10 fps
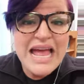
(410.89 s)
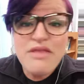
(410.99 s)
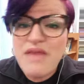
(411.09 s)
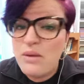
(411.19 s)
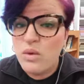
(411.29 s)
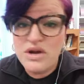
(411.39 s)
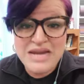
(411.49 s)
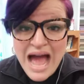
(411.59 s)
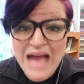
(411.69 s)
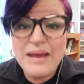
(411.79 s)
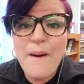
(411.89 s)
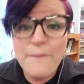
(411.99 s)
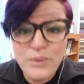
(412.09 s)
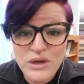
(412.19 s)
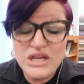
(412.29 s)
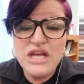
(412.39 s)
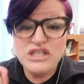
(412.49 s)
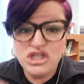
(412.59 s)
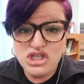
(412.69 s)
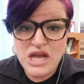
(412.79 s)
they were not put
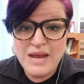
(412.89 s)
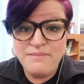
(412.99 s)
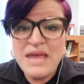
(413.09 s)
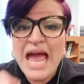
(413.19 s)
to shame.